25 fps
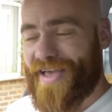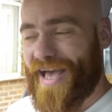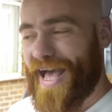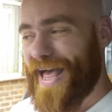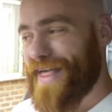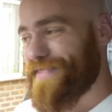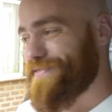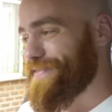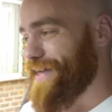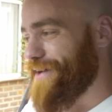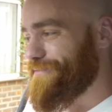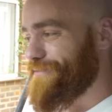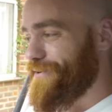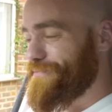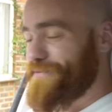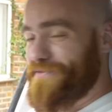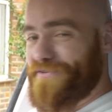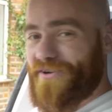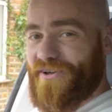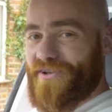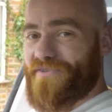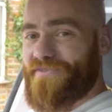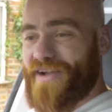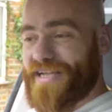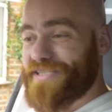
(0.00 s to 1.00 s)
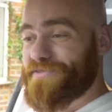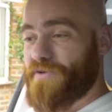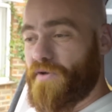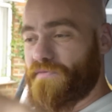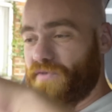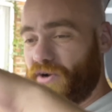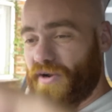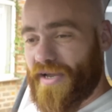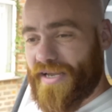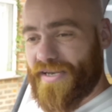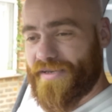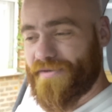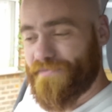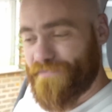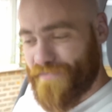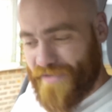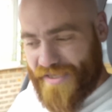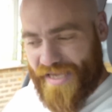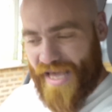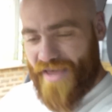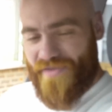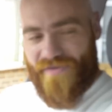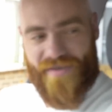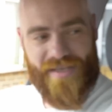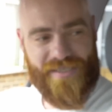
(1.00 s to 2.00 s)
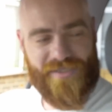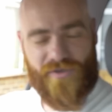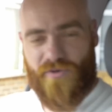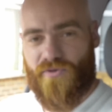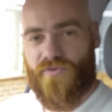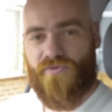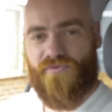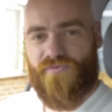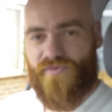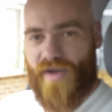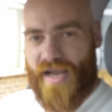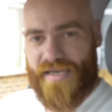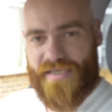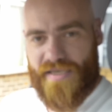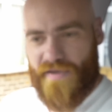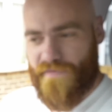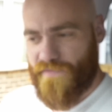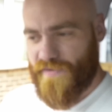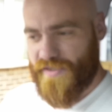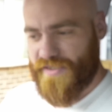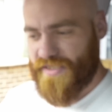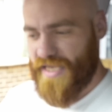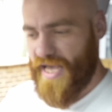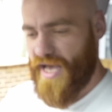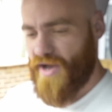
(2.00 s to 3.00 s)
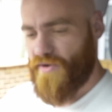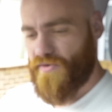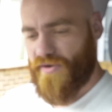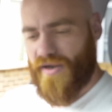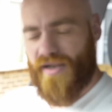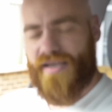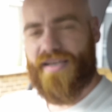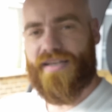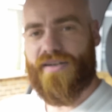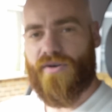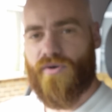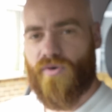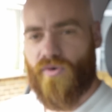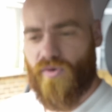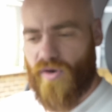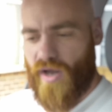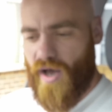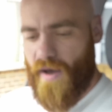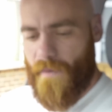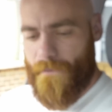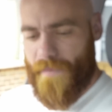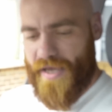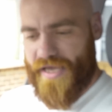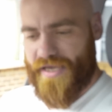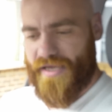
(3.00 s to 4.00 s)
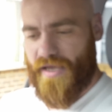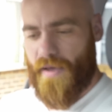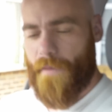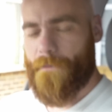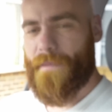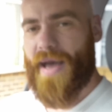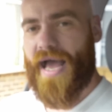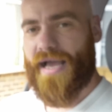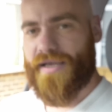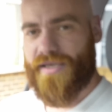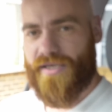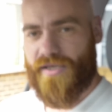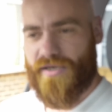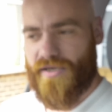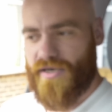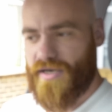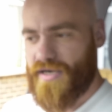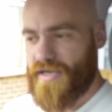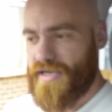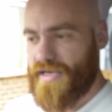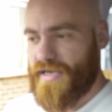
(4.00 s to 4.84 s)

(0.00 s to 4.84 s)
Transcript: and then when we've got the Range Rover I can get this all ready for sale, clean it all up, make it immaculate,